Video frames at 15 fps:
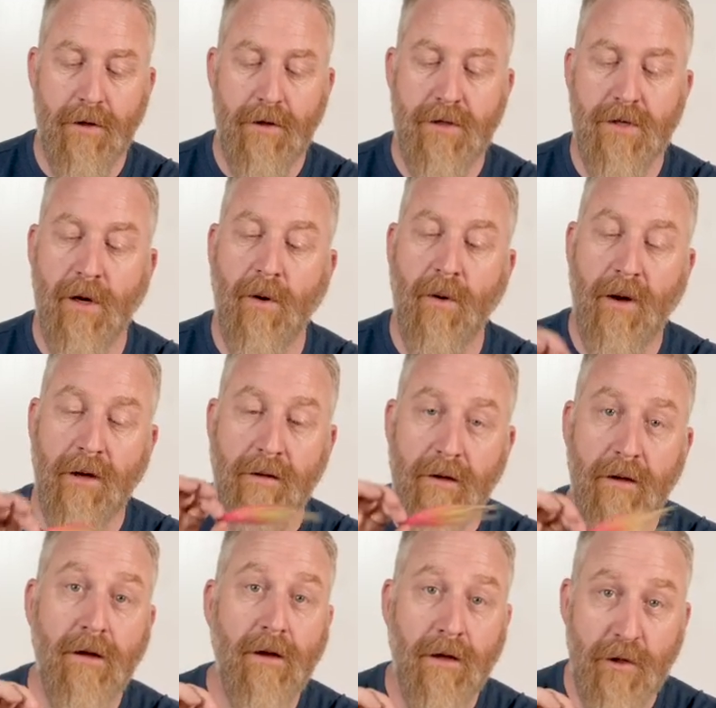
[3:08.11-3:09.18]
So
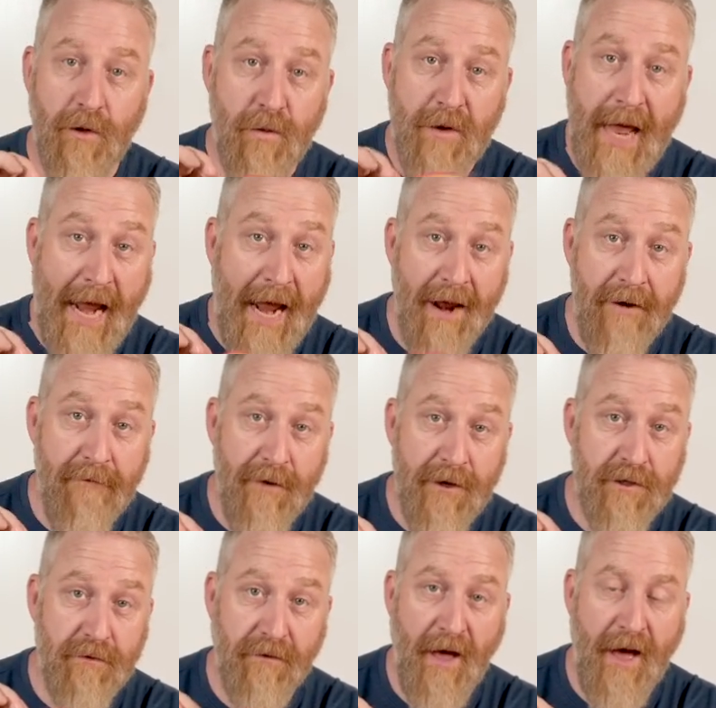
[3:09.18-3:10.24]
you can
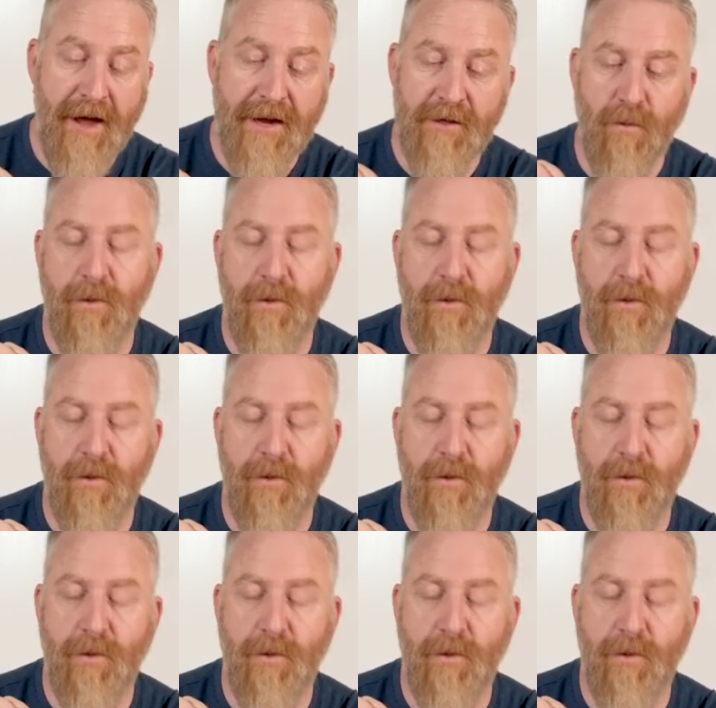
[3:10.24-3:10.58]
fish flies,